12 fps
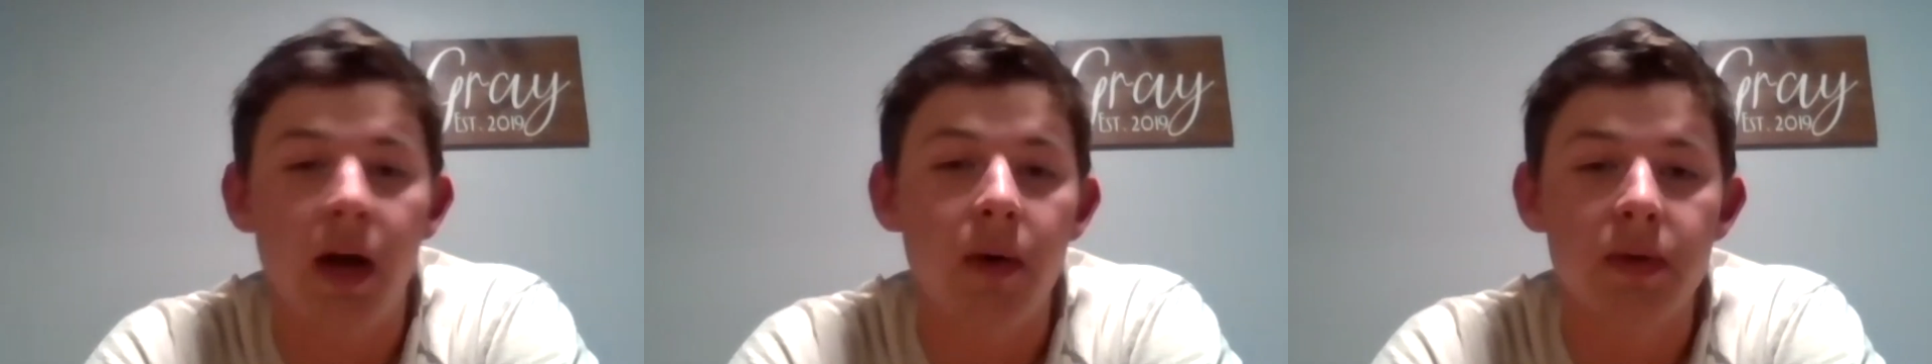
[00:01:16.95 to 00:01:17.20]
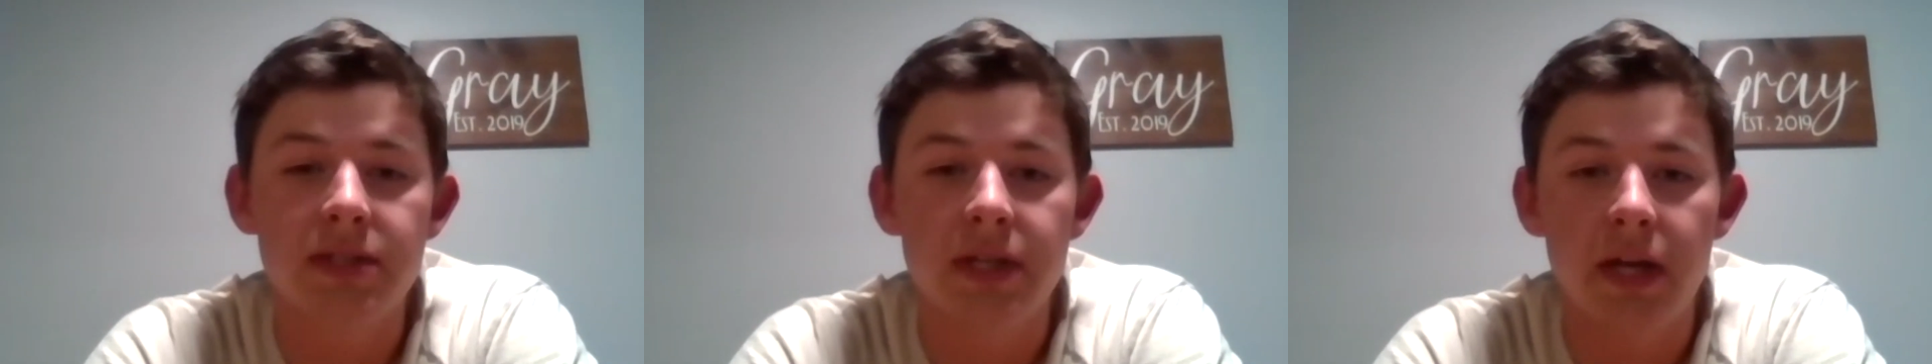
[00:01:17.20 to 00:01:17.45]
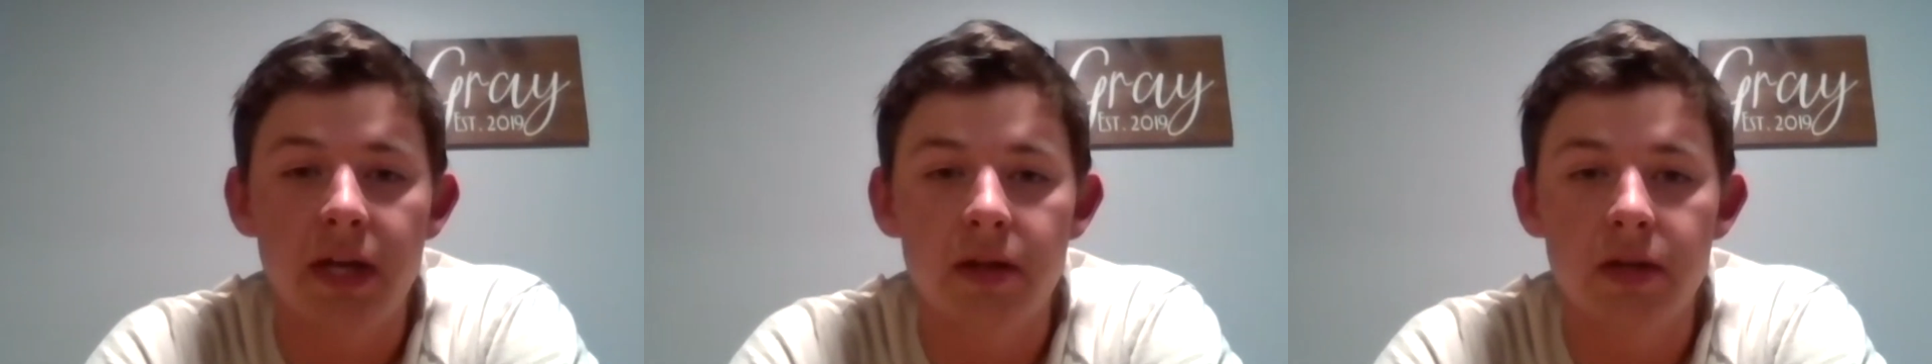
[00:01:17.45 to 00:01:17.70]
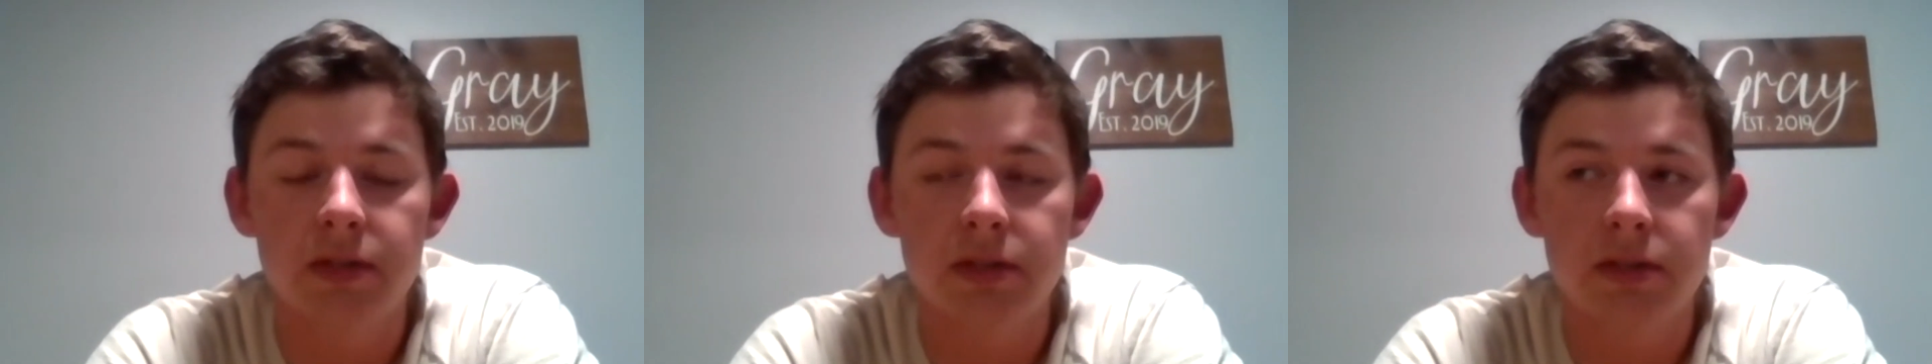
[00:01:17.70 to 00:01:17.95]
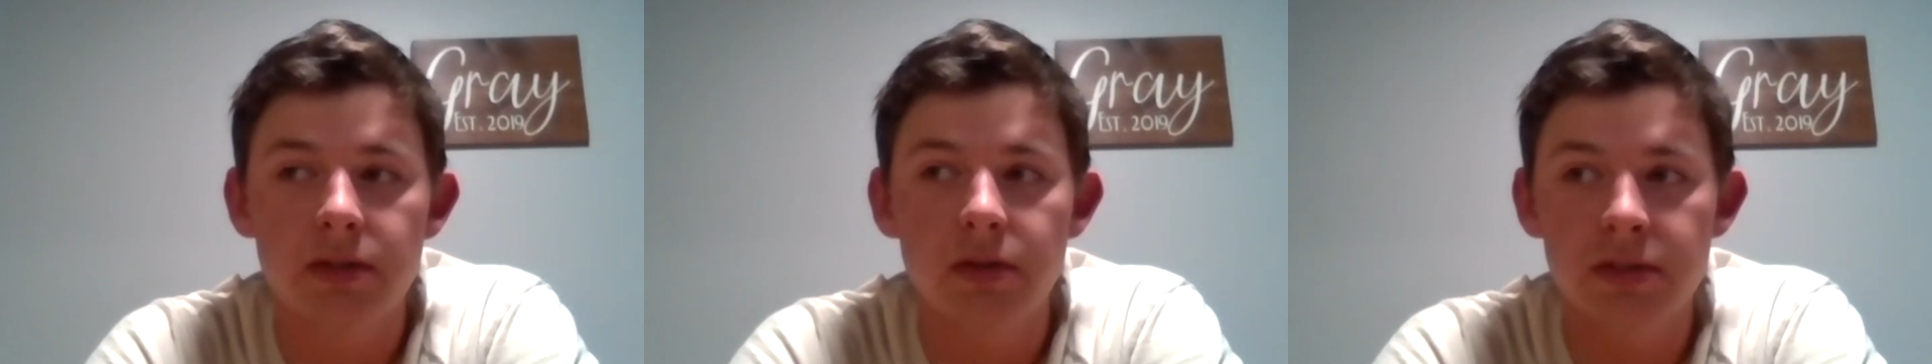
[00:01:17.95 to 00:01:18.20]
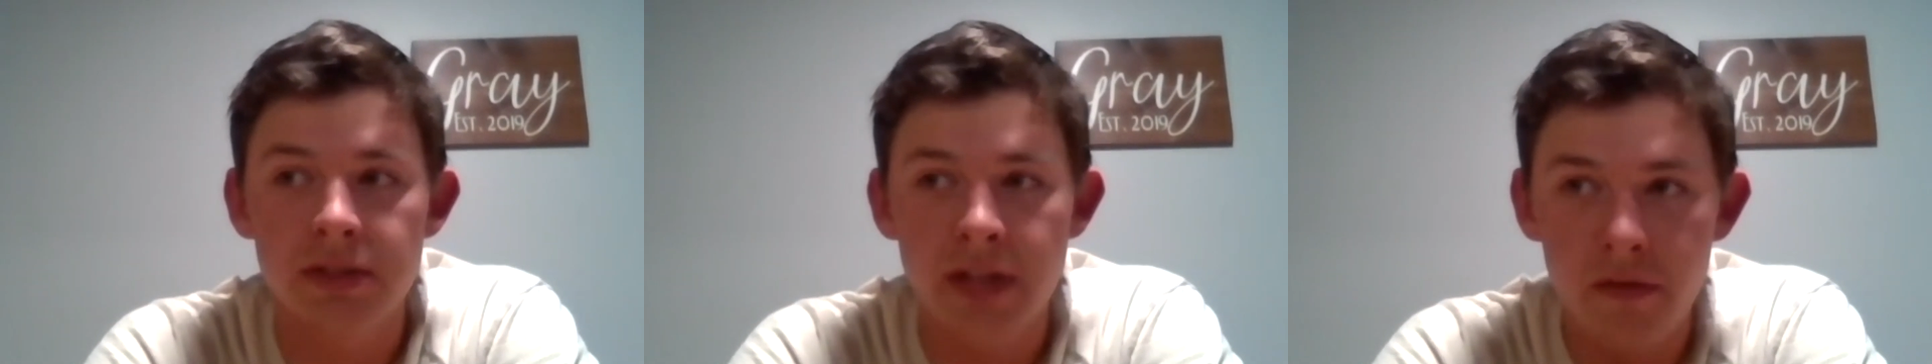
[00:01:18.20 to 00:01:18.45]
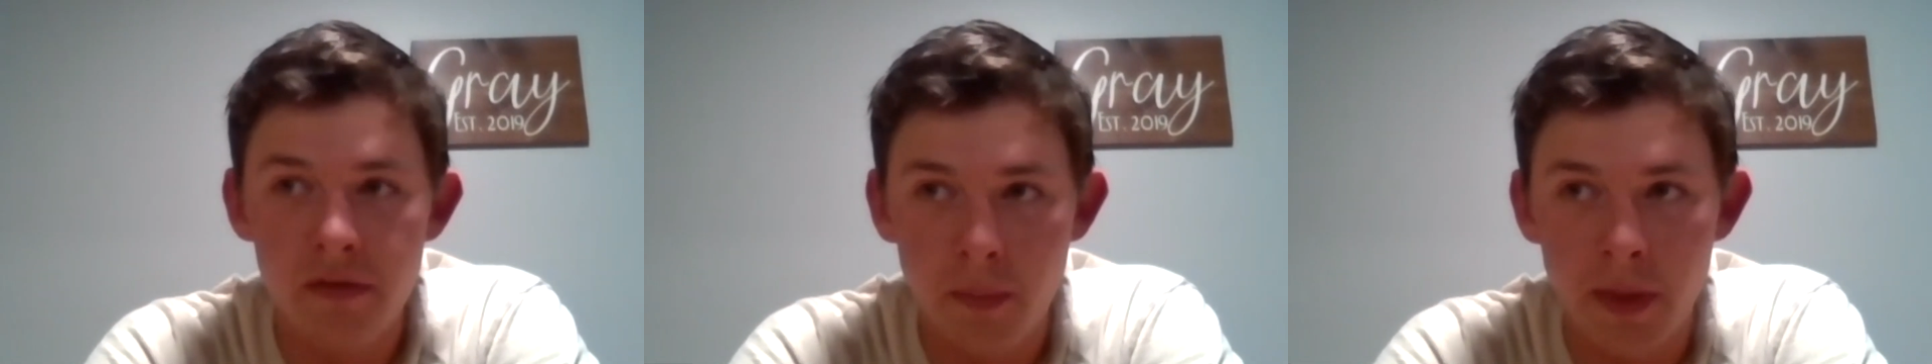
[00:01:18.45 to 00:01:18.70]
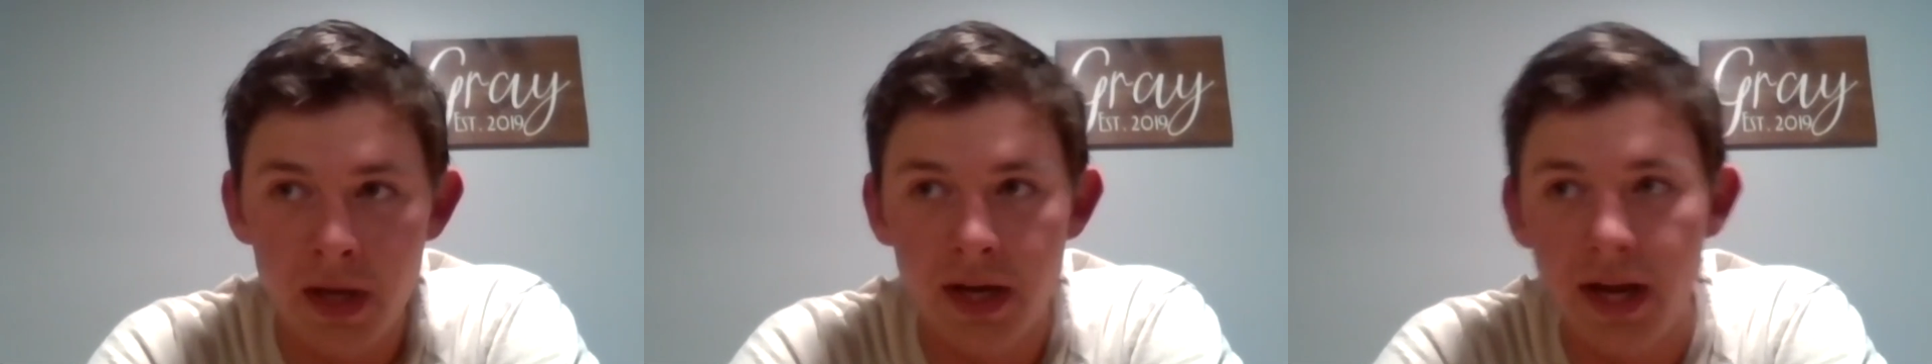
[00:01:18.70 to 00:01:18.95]
I would say there's there's never
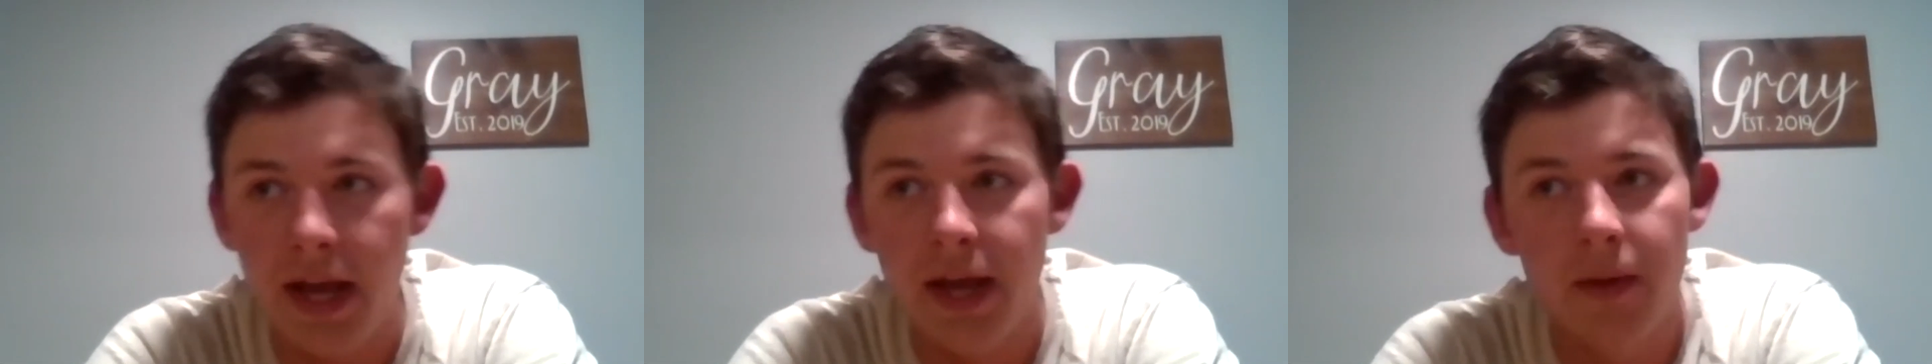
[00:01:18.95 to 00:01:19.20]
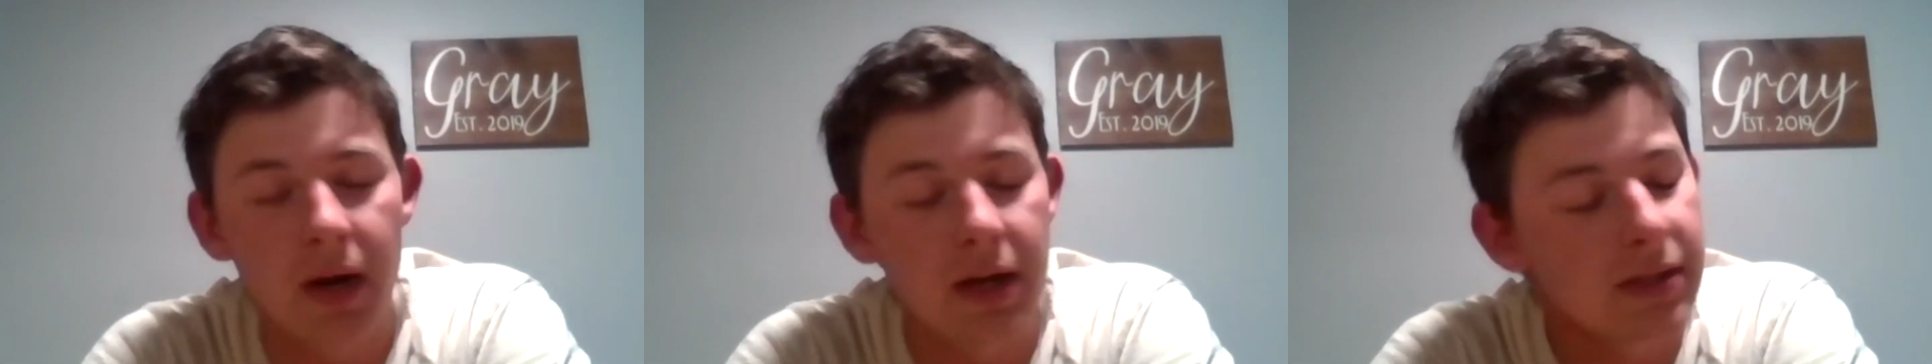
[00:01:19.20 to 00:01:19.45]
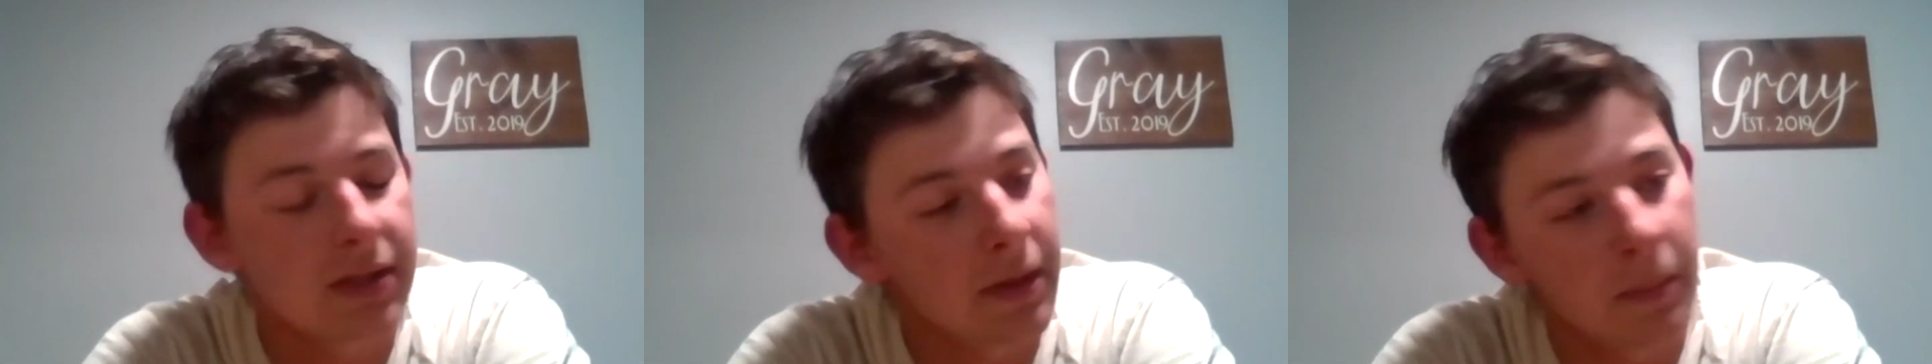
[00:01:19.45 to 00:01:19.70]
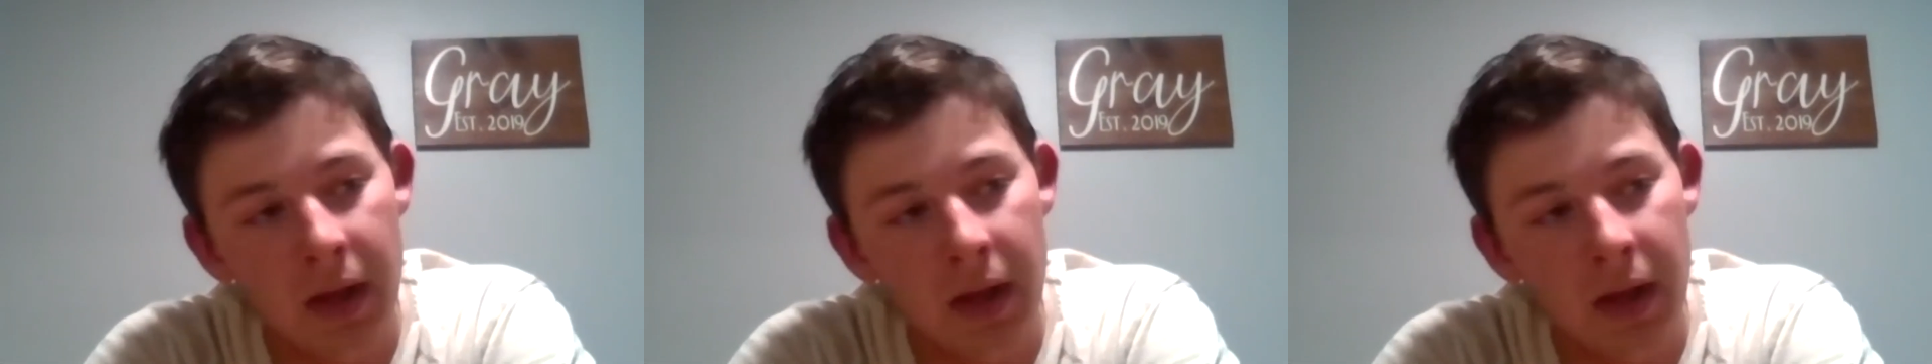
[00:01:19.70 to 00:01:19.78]
been a day where I was like,